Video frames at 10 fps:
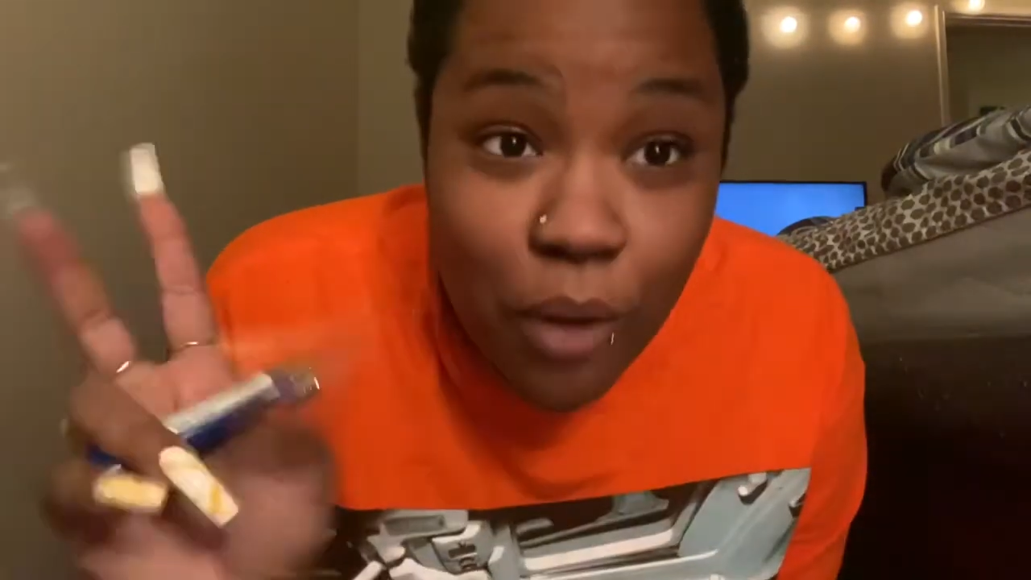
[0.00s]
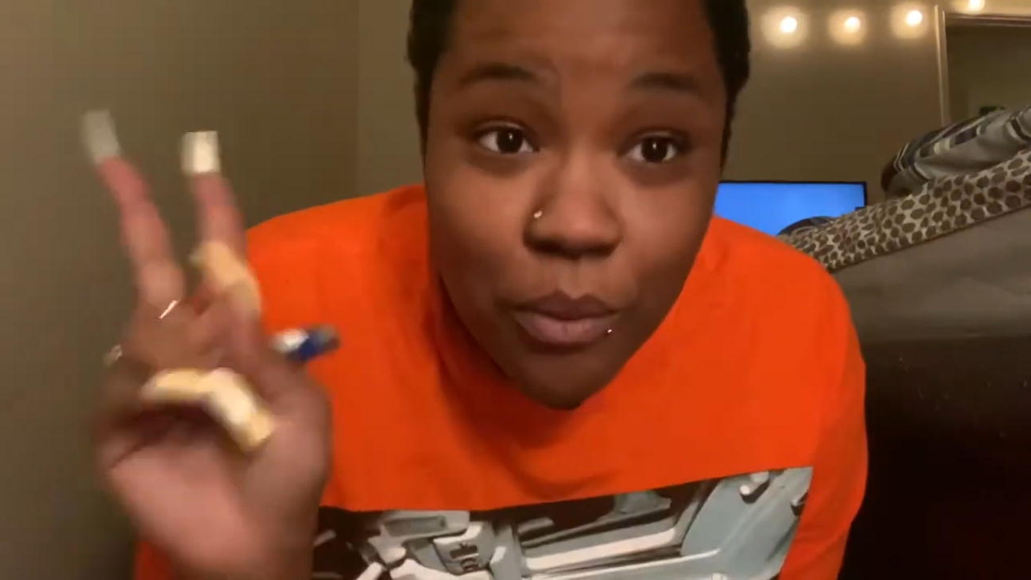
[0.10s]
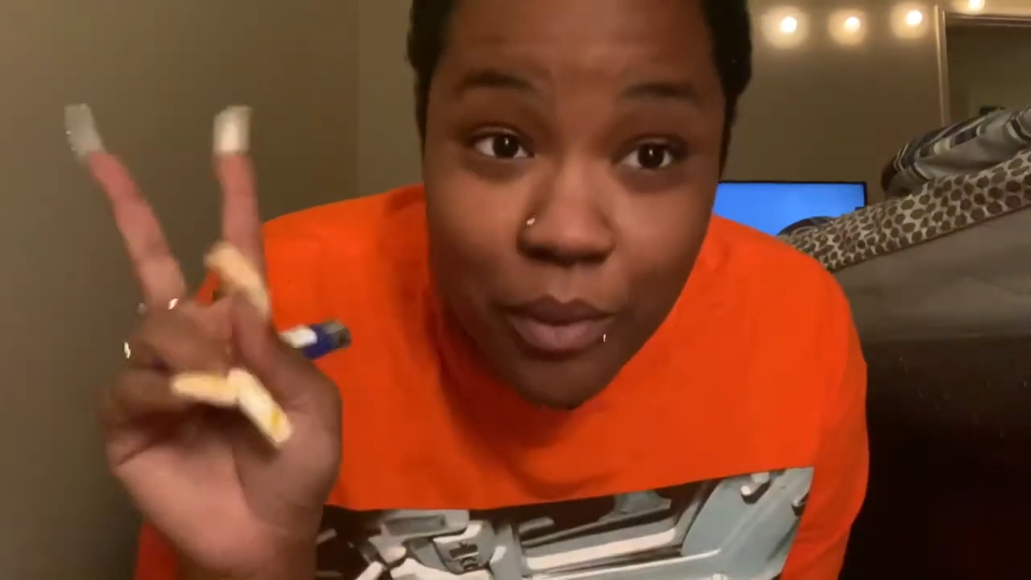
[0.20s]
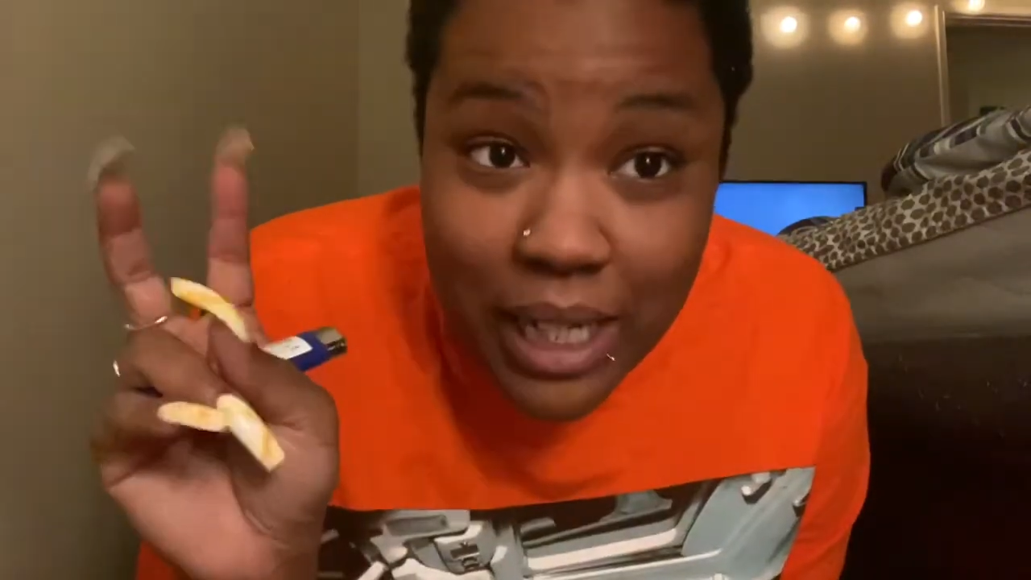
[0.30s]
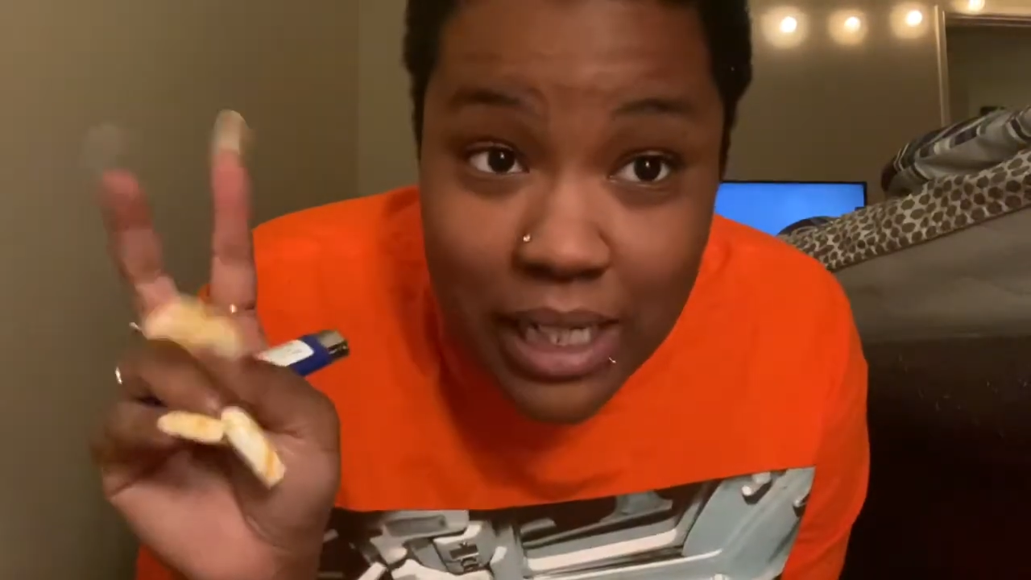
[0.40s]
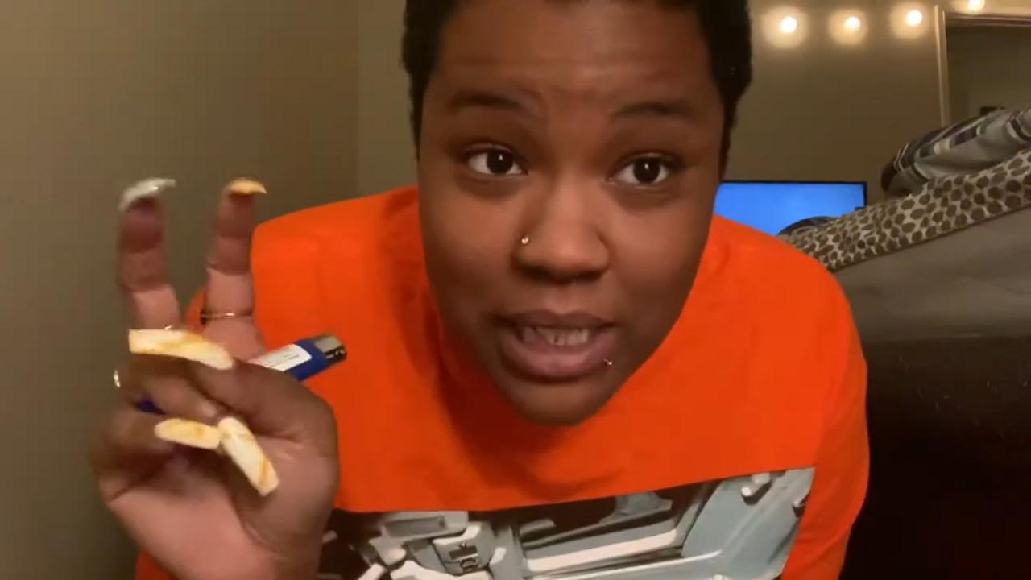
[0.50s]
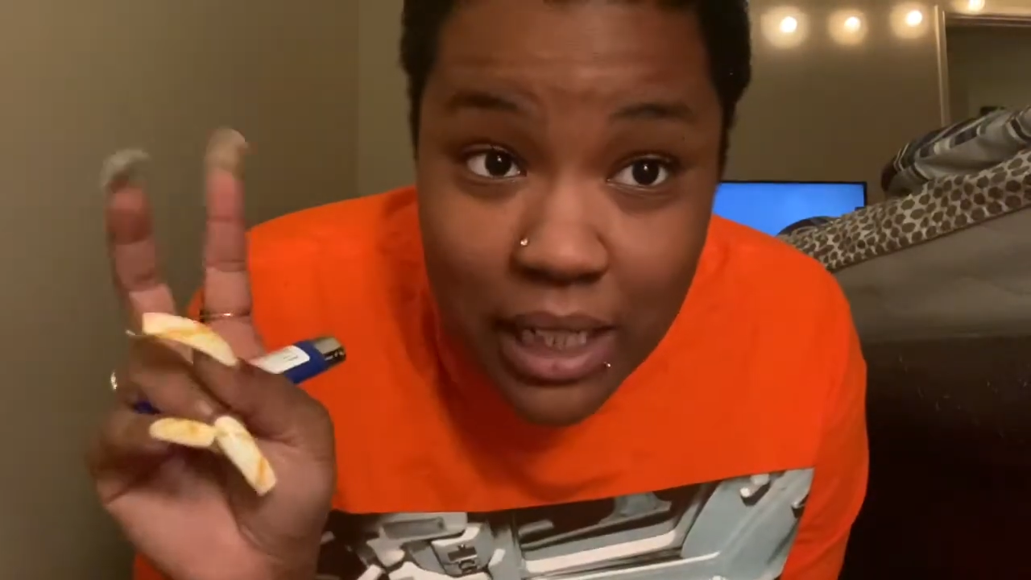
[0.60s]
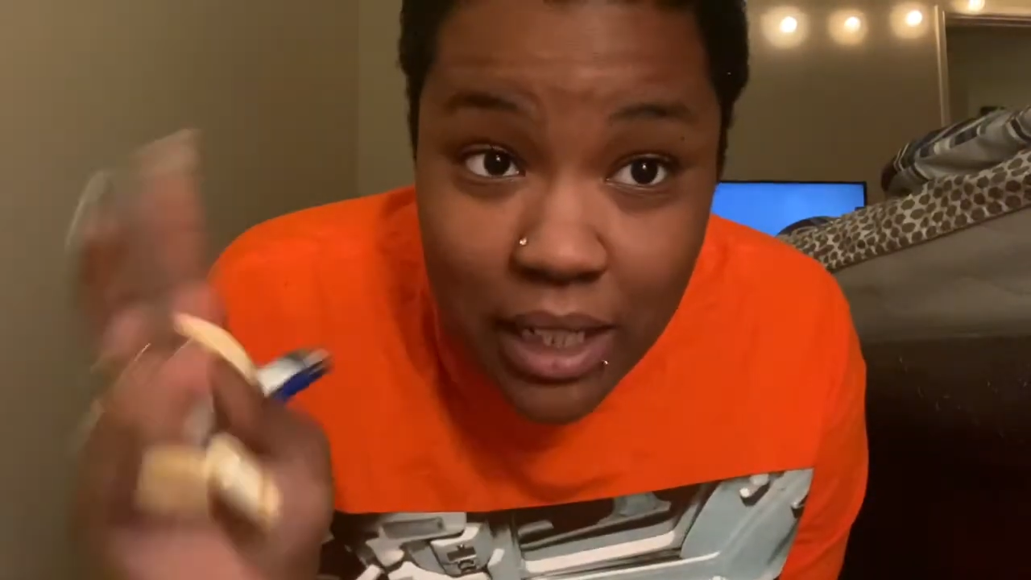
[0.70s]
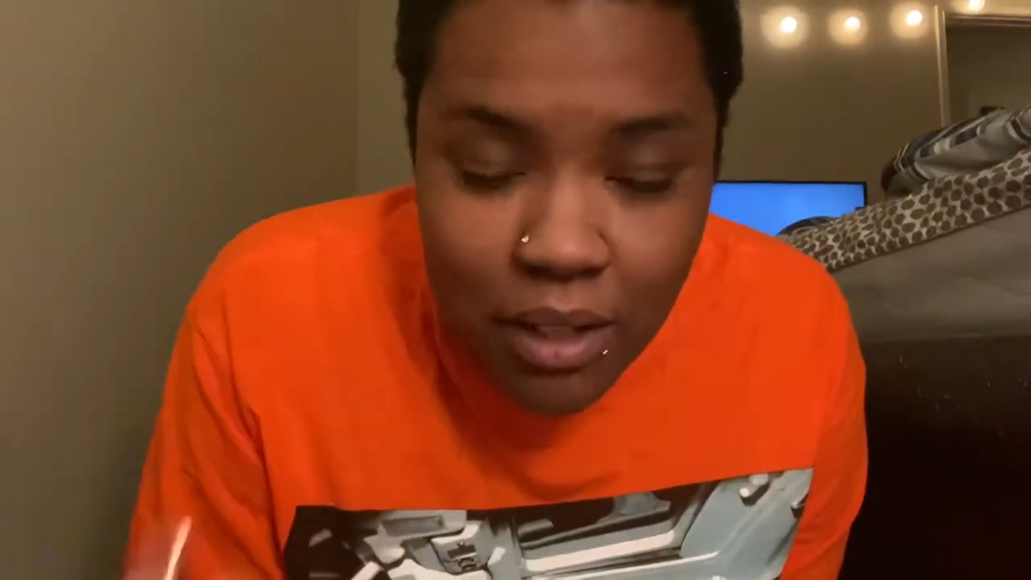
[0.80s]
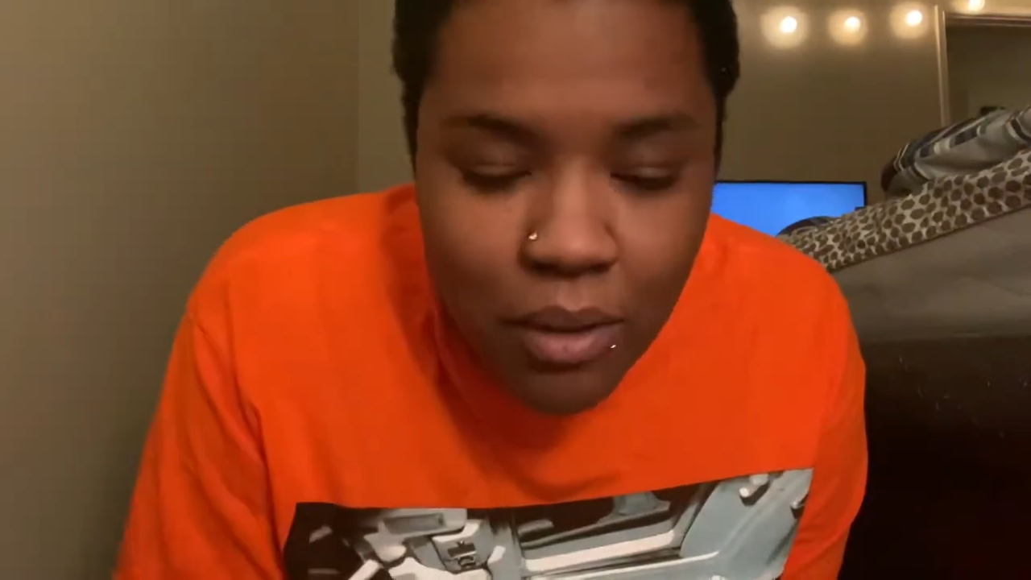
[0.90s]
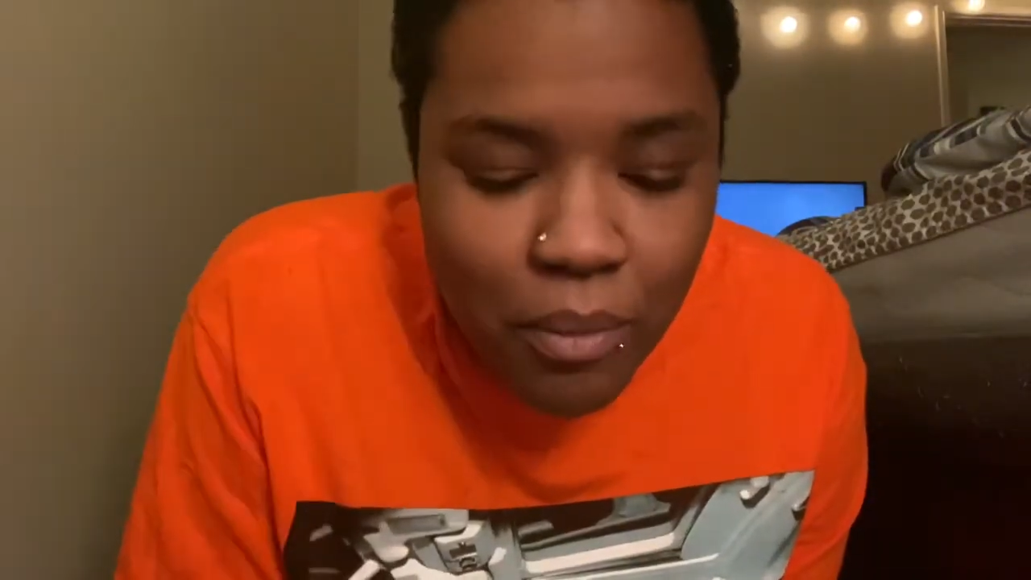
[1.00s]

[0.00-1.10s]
reason